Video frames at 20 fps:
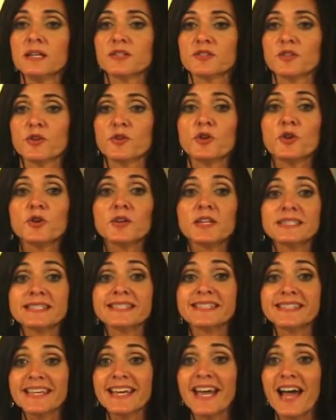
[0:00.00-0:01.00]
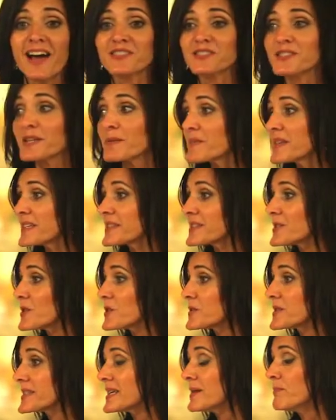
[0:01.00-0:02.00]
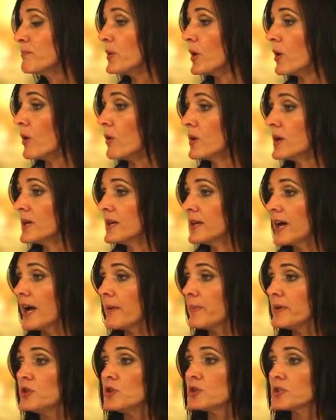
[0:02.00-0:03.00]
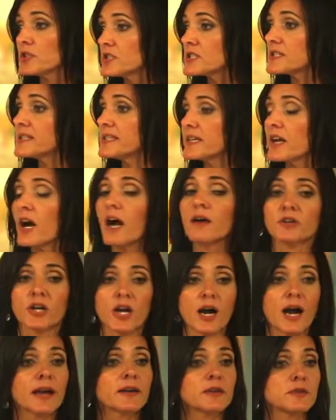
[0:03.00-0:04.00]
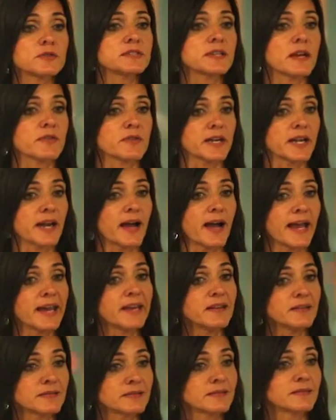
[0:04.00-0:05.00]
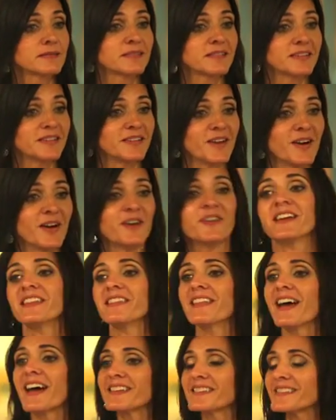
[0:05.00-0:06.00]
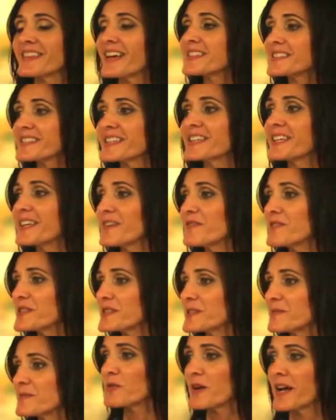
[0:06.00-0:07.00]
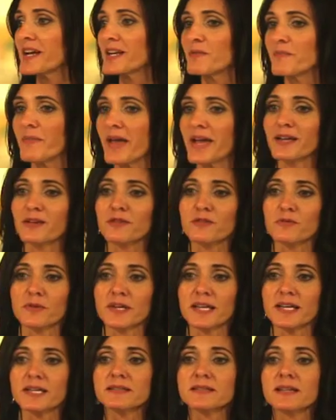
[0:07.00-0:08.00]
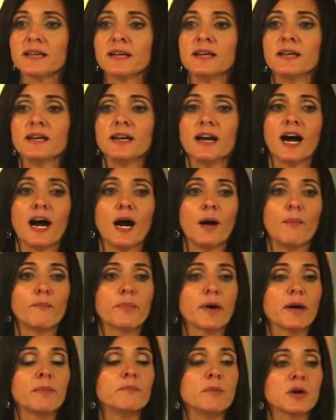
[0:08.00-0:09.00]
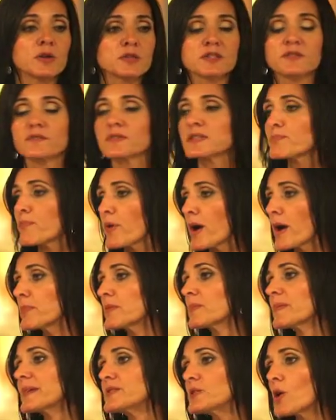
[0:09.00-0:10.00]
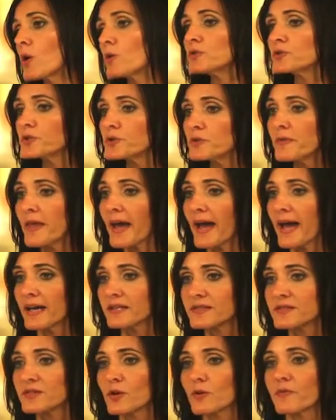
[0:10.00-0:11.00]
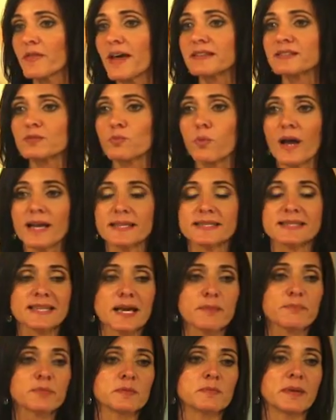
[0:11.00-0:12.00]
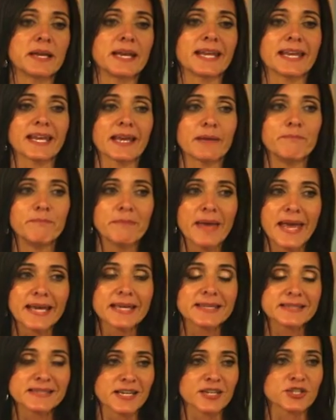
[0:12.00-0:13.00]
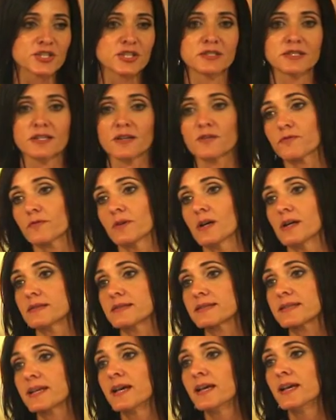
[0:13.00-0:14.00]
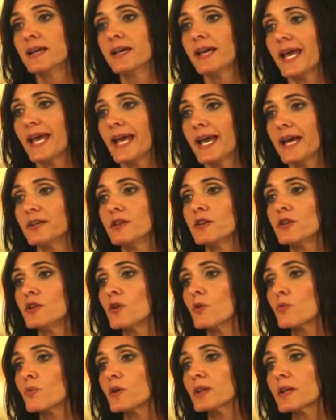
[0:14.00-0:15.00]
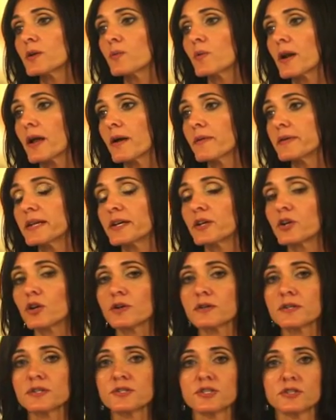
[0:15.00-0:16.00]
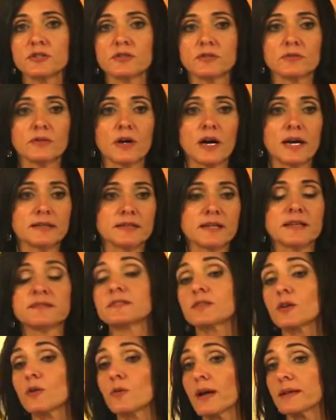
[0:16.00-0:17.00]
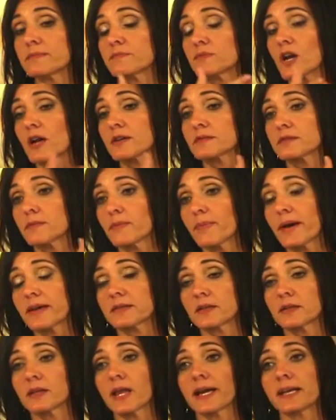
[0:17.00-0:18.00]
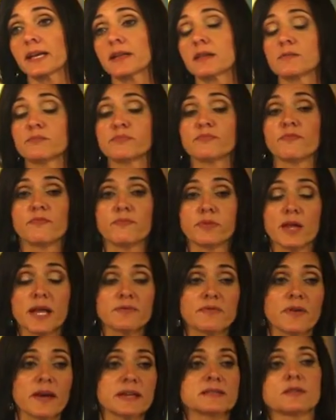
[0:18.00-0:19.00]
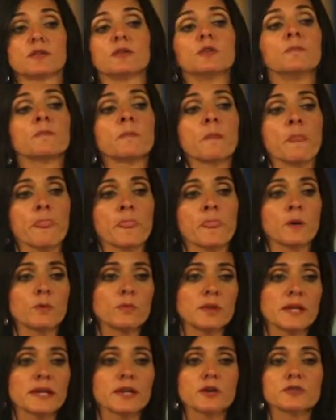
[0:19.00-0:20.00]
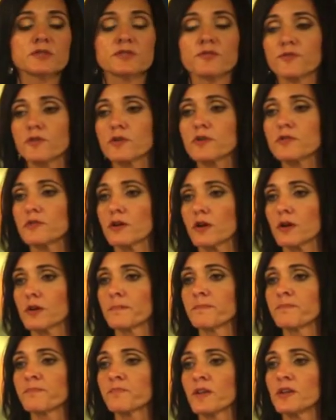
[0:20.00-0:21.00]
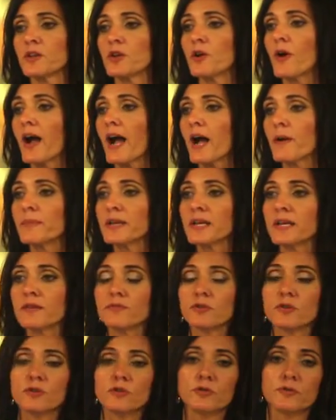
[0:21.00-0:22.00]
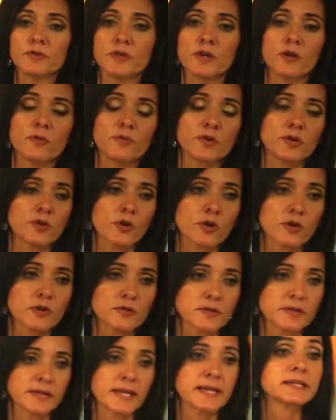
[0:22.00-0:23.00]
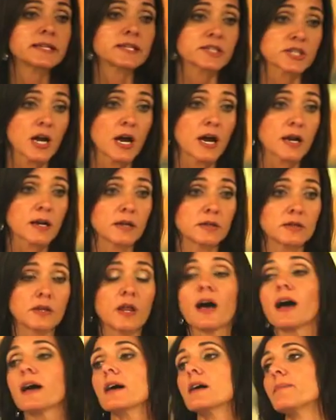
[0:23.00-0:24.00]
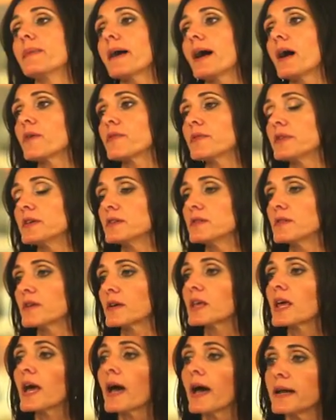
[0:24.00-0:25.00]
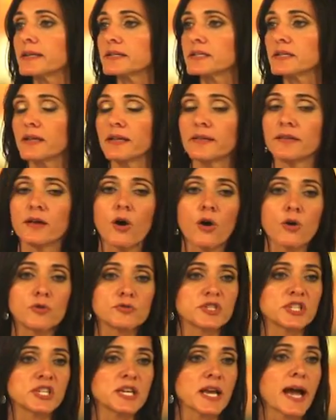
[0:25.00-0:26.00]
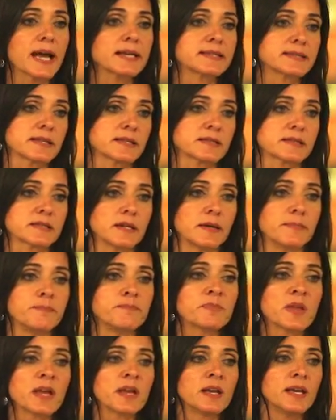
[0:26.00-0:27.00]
So you can see how something so simple, I mean, you could just eat avocados every night, you know, and that's going to give you great omega-3s, but most of us probably don't do that. So that's why supplementing can make such a difference. And, you know, really what I would encourage you on, and so I talked about the lining of the blood vessel. Well, it goes further. You know, how many of you, you know, you heard Linda talk a lot about the gut and the whole GI system.